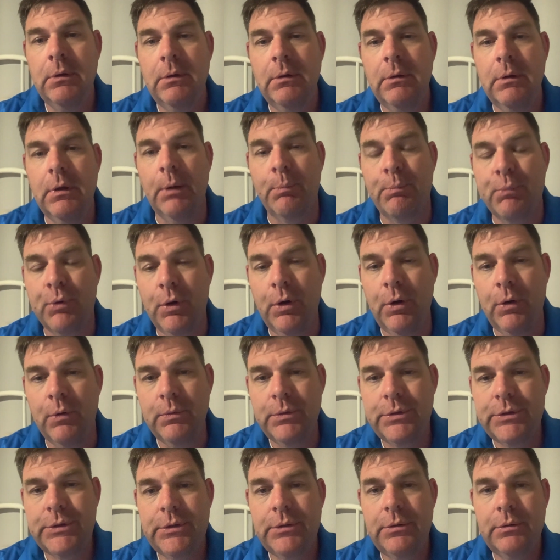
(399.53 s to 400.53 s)

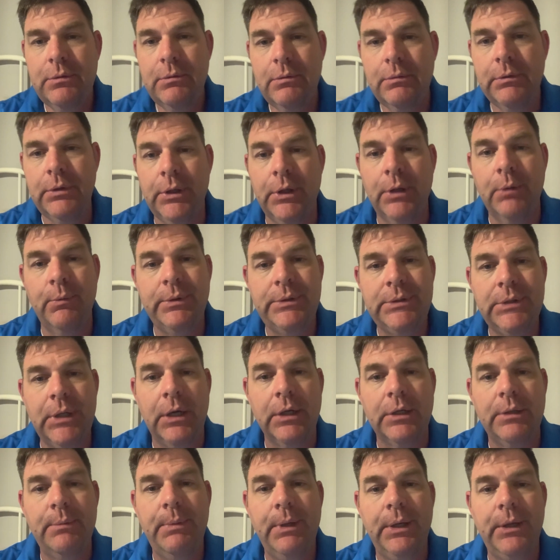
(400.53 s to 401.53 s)
approach, we
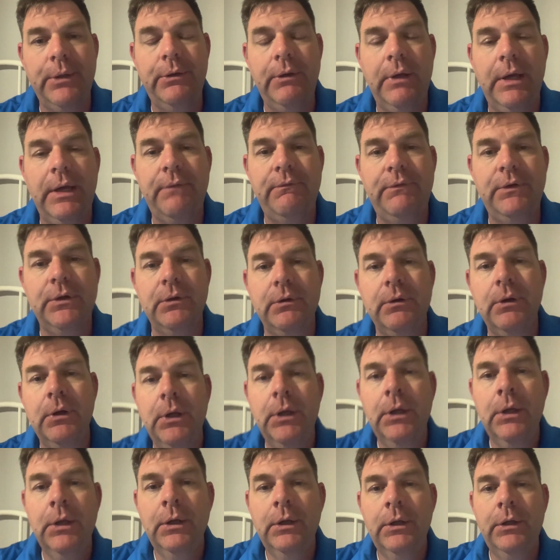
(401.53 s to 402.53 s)
talked about you have
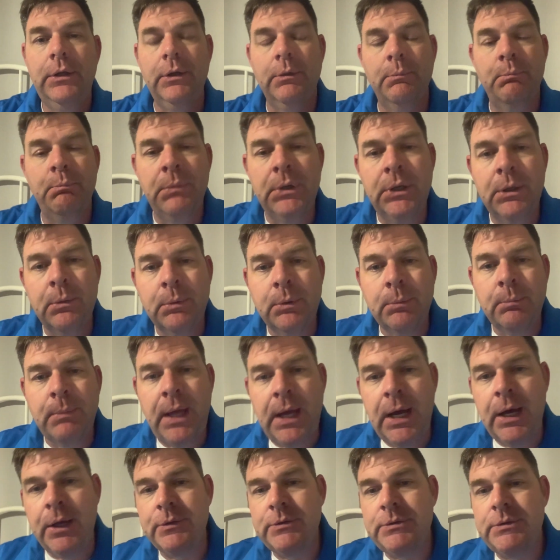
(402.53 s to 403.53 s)
your minimum
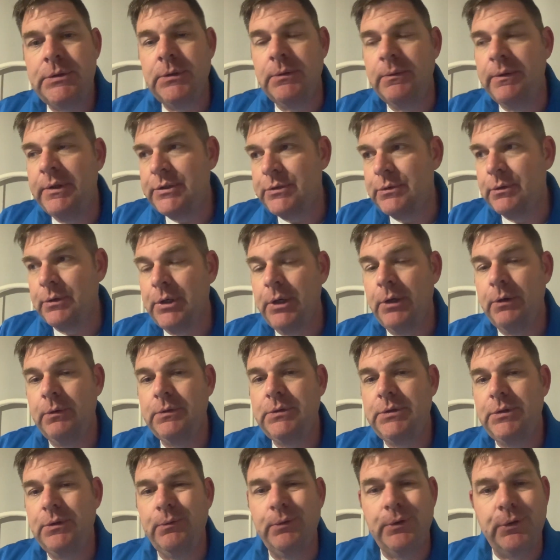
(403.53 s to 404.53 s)
altitude that you'll go
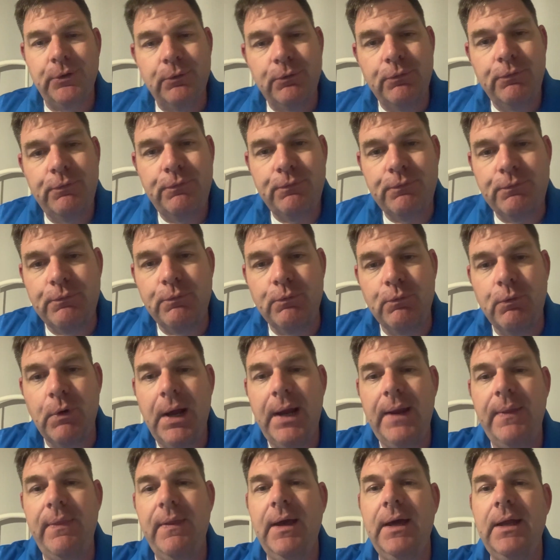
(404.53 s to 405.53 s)
to, and you'll
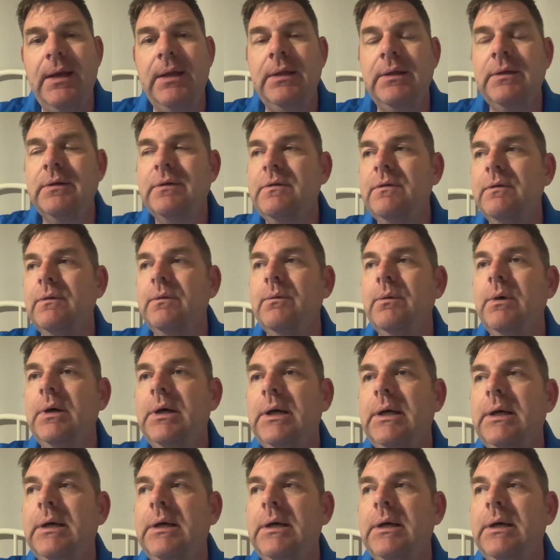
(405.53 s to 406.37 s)
ride that into